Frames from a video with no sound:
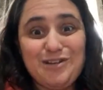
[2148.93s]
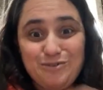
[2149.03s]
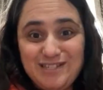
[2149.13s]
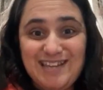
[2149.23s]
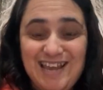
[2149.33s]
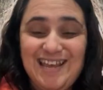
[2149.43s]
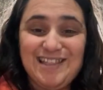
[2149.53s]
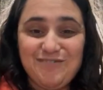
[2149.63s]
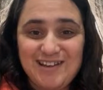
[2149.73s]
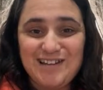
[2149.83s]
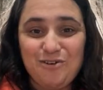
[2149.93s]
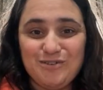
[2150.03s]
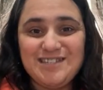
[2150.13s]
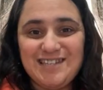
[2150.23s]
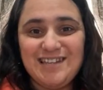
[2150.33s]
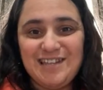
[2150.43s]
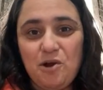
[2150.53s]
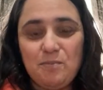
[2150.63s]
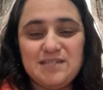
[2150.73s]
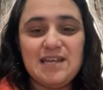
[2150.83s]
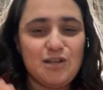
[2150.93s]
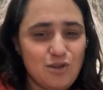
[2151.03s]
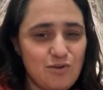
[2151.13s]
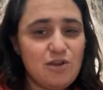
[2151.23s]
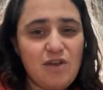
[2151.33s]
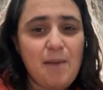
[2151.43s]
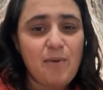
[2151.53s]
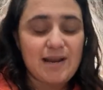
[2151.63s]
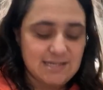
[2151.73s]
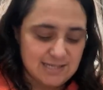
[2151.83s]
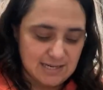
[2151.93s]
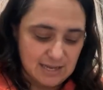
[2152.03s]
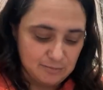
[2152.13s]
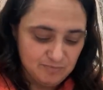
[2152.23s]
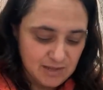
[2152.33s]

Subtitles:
You'll see the results and the opposite, and you get practiced at it.